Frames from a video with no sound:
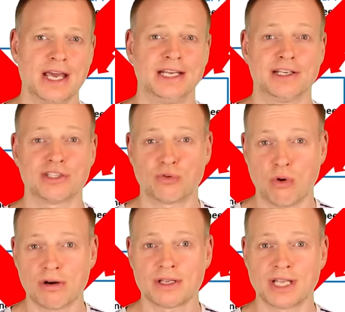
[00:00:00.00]
and I
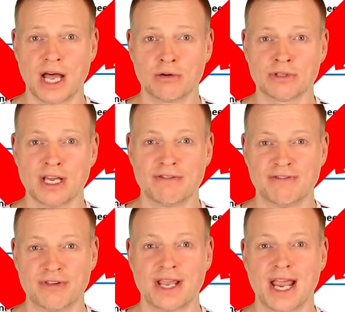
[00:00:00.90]
strongly doubt
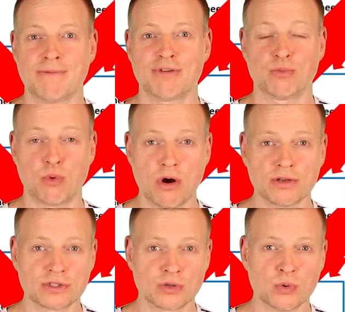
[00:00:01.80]
that the game
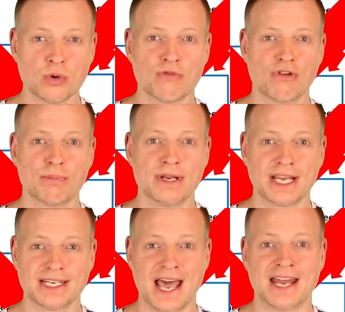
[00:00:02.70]
rewards you for being
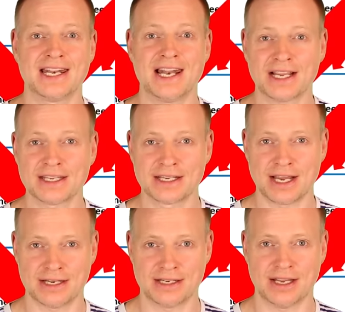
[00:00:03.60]
an unlucky
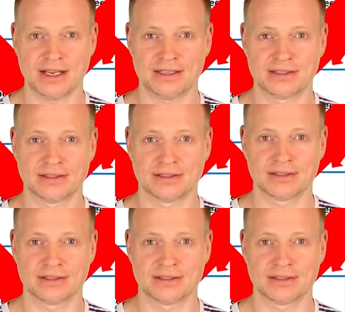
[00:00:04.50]
candidate.